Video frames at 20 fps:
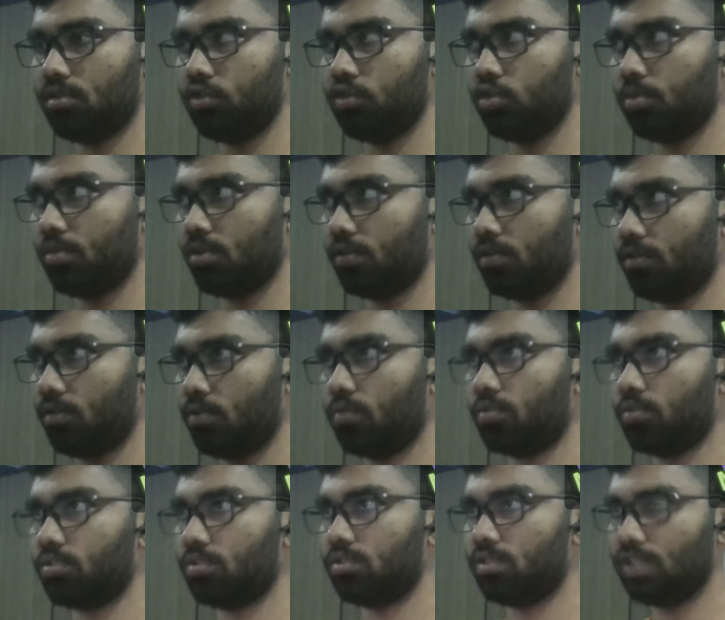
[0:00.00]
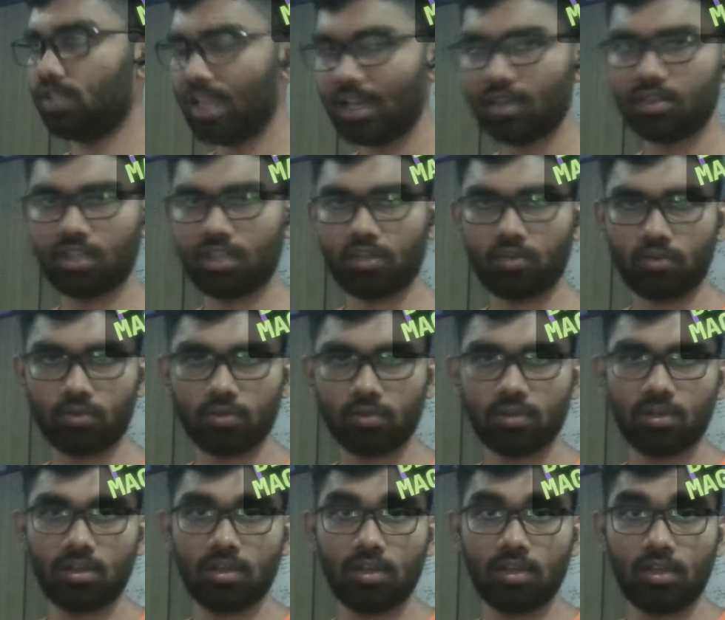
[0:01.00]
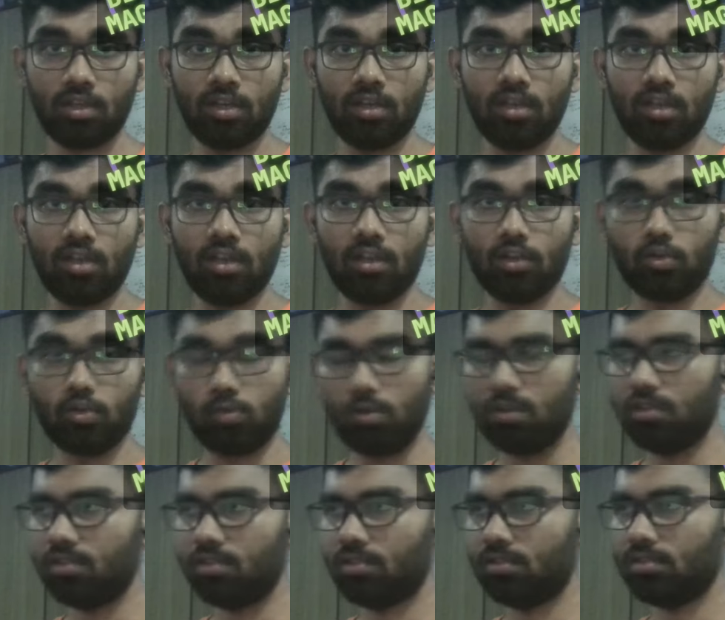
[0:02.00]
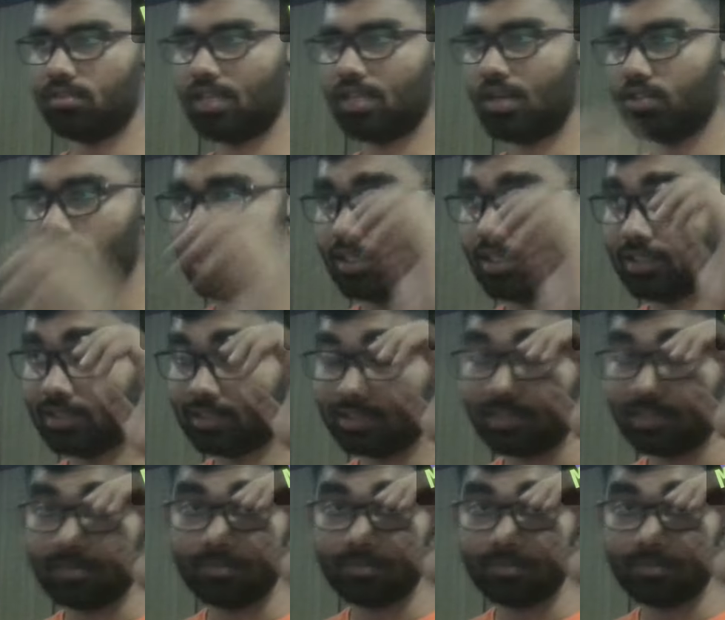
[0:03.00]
Show me all of the nodes. Yeah, there you go. Cool. That was nice.